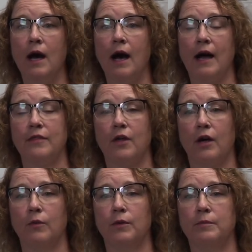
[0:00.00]
I thought
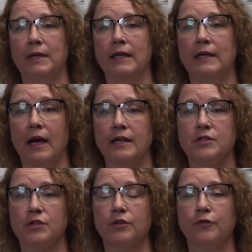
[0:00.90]
it would be
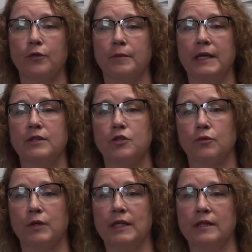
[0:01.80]
nicer for me to
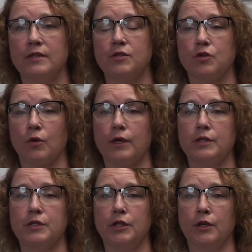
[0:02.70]
read this story
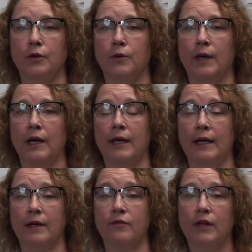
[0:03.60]
to you
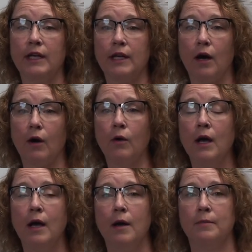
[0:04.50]
in a video
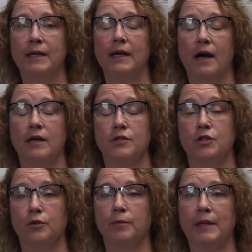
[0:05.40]
because
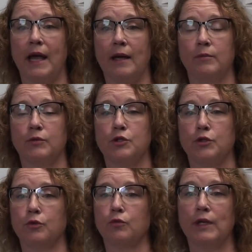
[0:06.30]
you'll be able
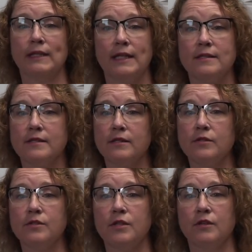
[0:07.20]
to
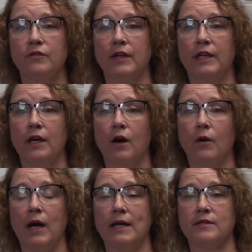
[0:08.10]
re-listen to the video
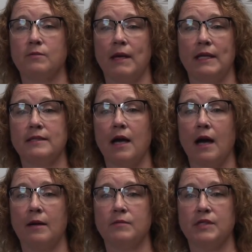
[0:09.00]
as many
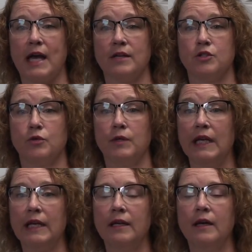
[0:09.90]
times as you
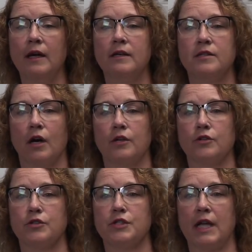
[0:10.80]
need to
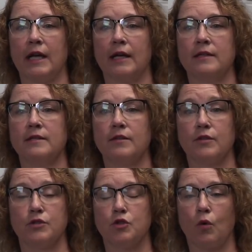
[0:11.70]
understand
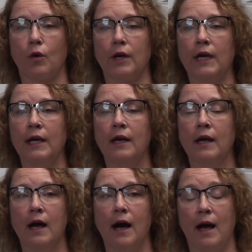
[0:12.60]
the story.
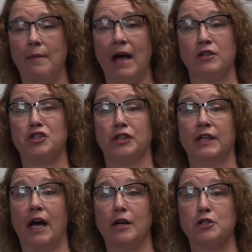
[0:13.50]
I'm actually
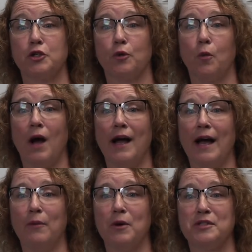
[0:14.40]
not sure why
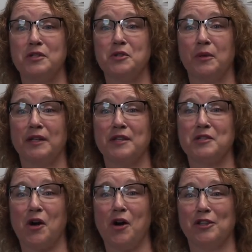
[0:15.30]
I wasn't doing
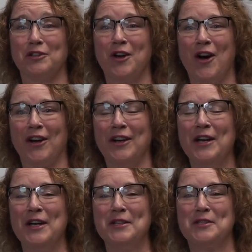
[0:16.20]
this all along.
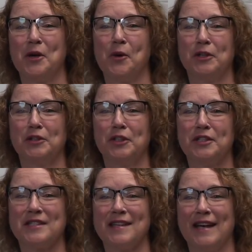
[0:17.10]
So it
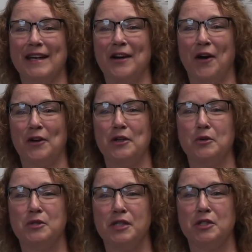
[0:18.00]
looks like our new
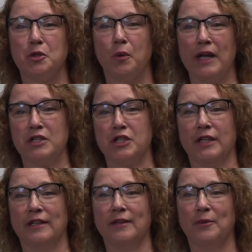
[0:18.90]

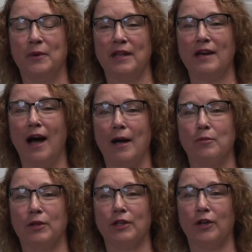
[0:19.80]
situation with
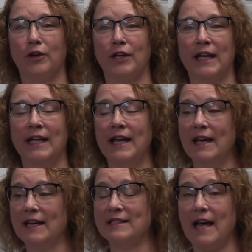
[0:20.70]
hybrid learning
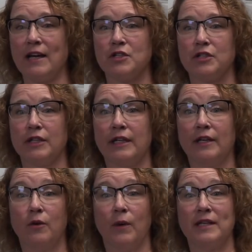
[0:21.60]
is actually
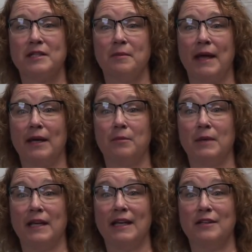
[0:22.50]
going to make
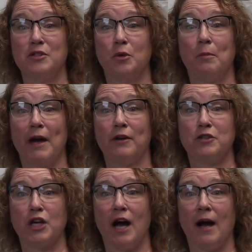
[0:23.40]
me do a better
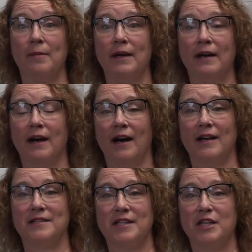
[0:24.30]
job uh,
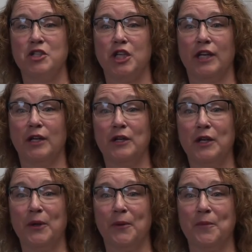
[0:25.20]
teaching
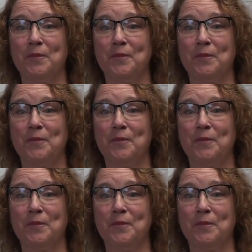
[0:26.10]
you.